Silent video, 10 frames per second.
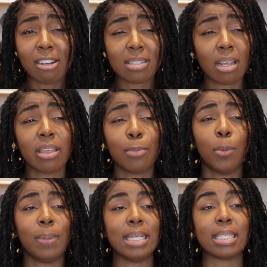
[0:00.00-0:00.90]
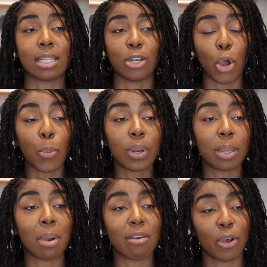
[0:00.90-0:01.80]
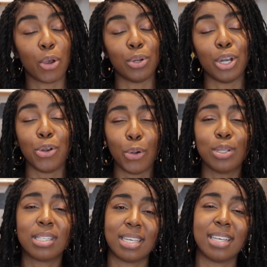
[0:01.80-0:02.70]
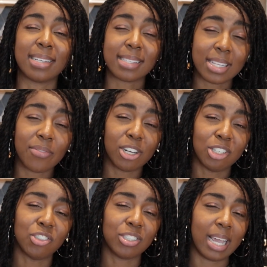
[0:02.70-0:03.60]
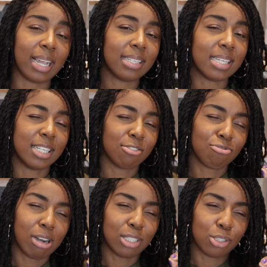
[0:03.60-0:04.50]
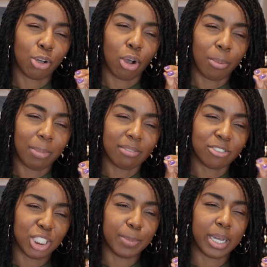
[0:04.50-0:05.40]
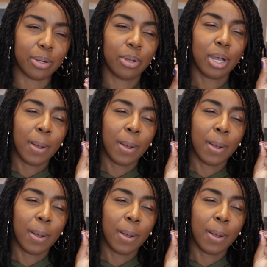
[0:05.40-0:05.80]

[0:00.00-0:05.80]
There is nothing more pleasing than opening my phone and not seeing 780 in a red dot above Gmail.